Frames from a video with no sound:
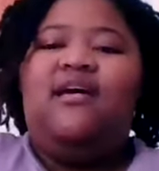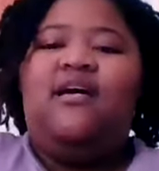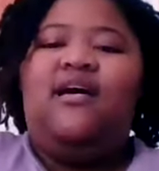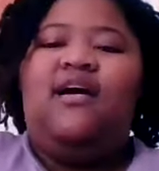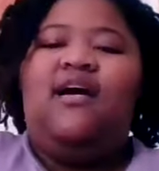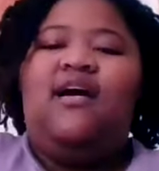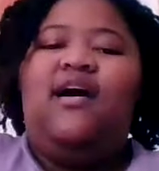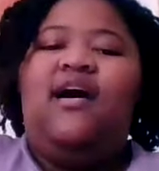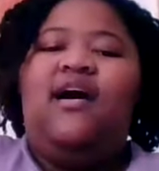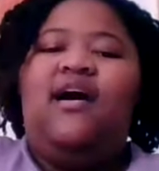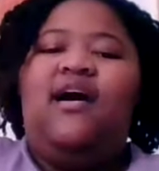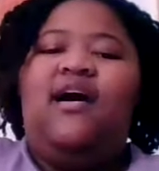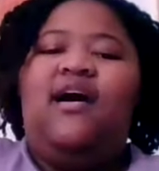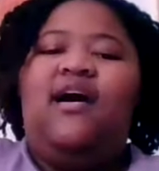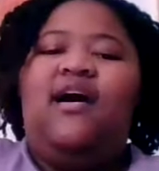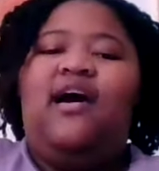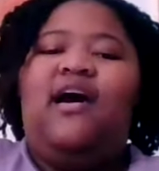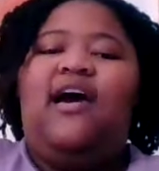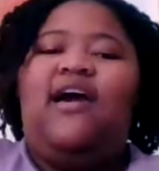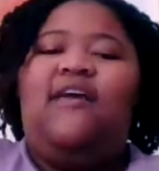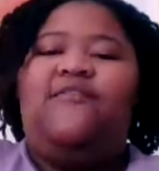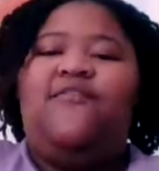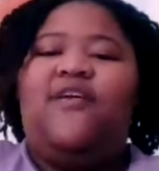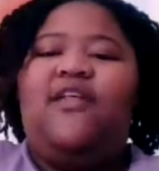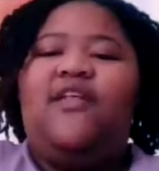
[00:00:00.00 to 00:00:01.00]

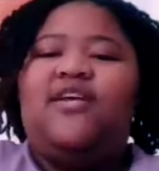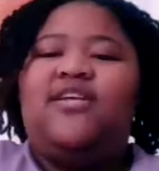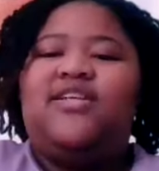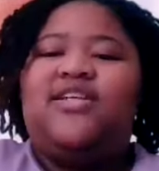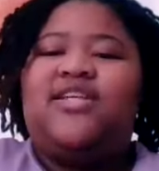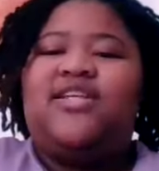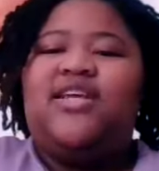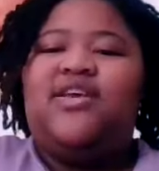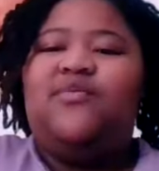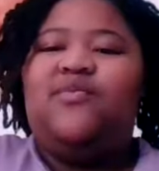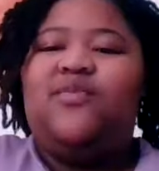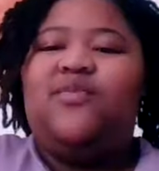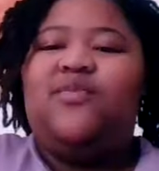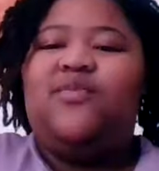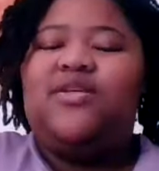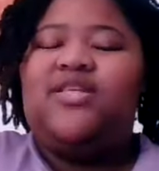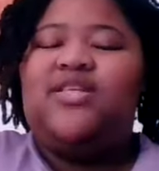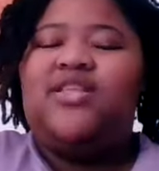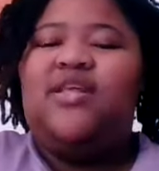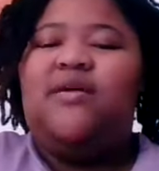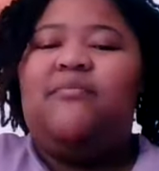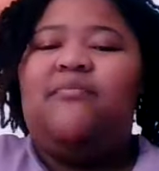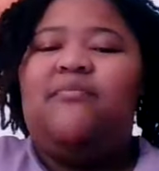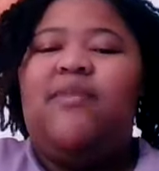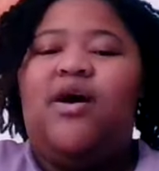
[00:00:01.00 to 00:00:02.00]
I feel like she was
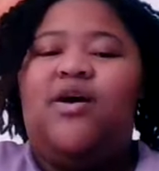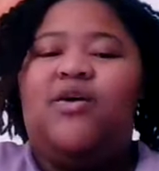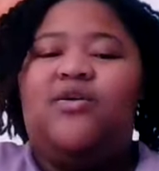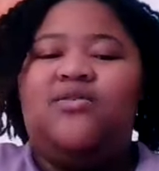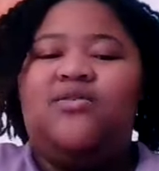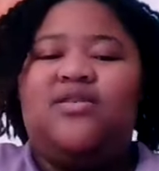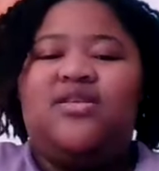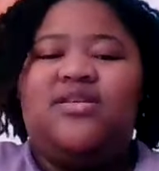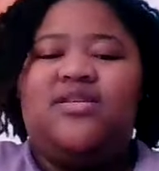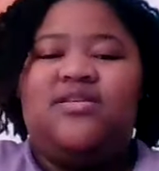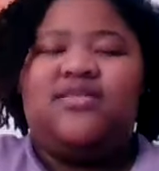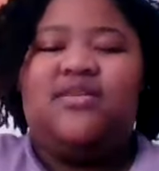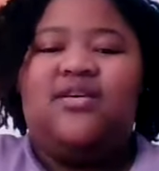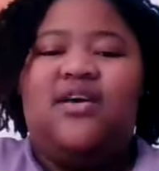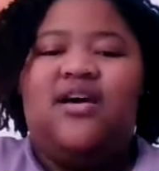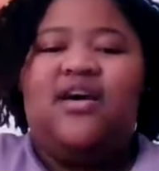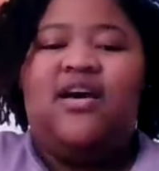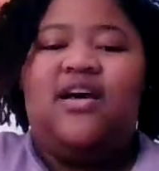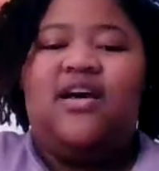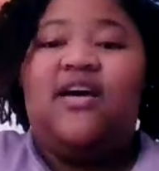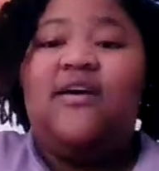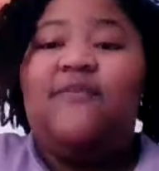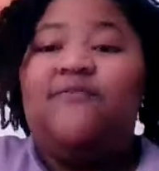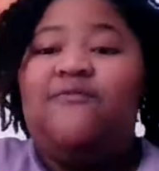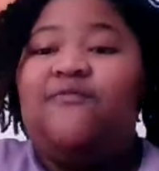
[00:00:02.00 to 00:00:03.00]
the most
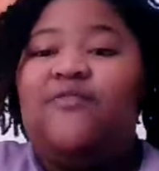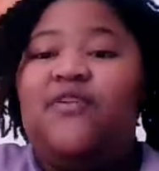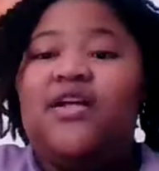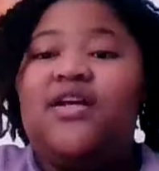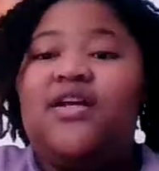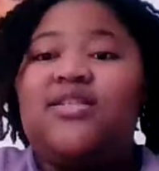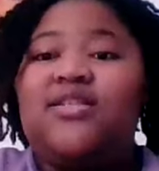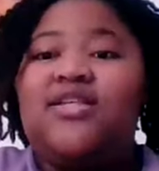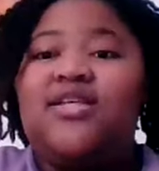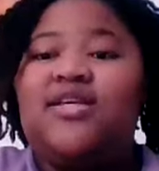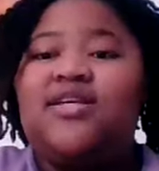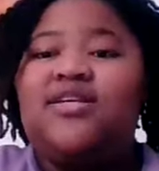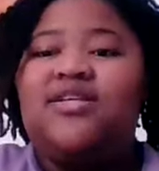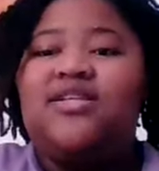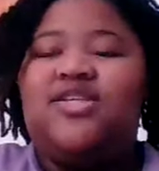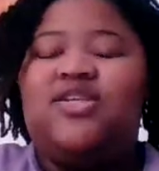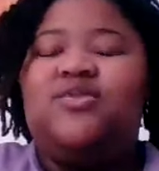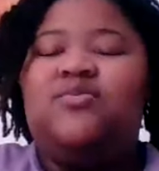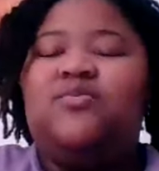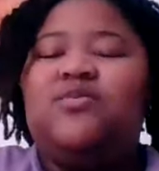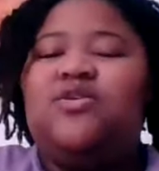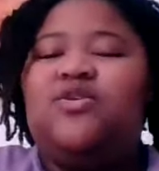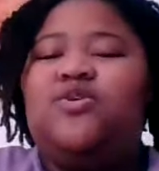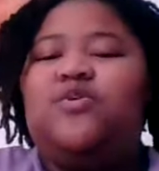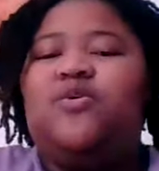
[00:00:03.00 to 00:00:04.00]
conflicting to
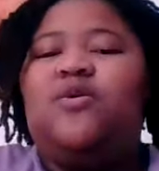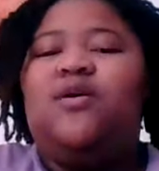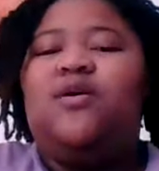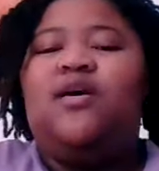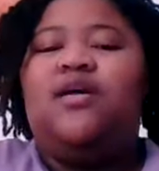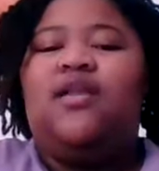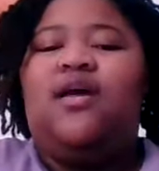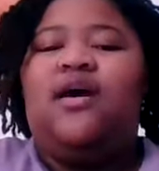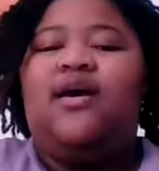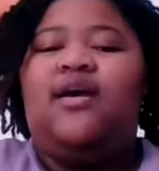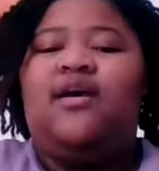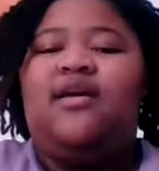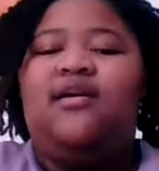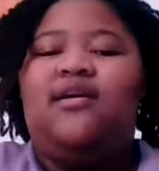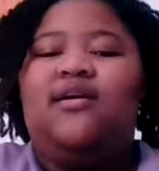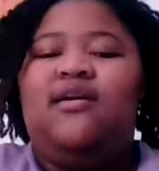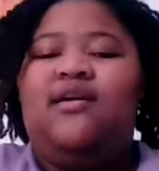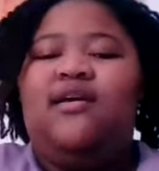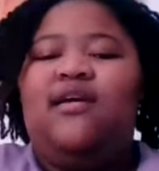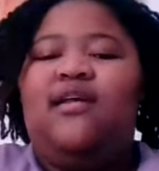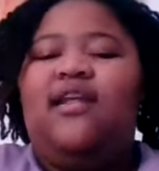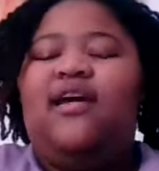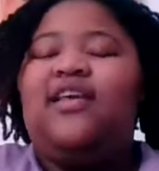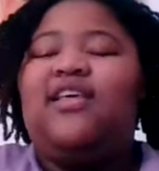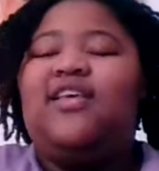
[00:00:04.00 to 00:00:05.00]
enjoy. Like
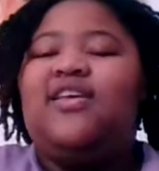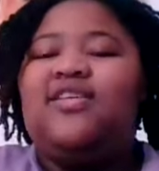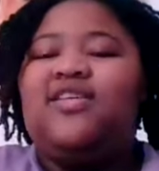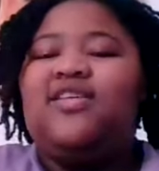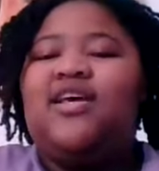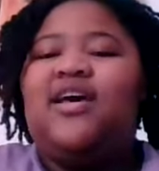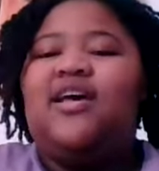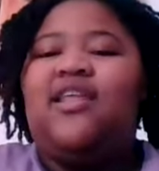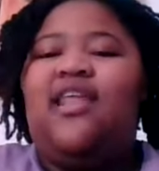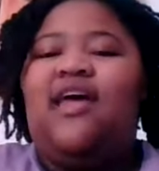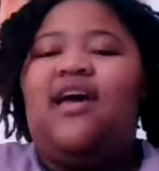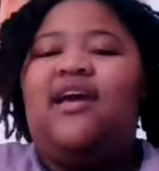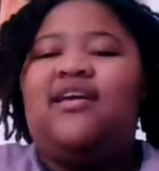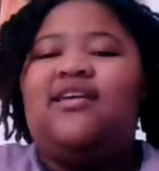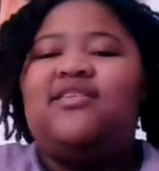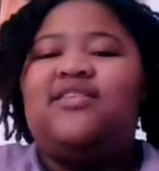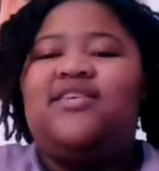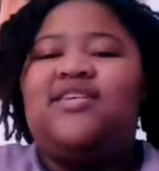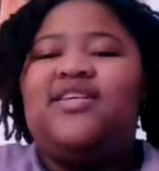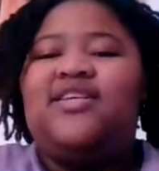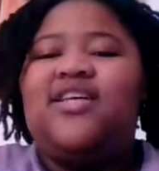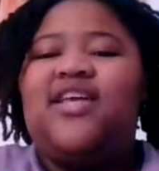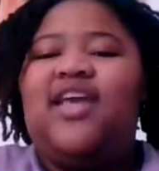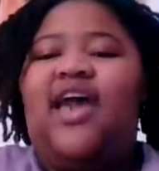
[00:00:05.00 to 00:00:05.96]
you said, like she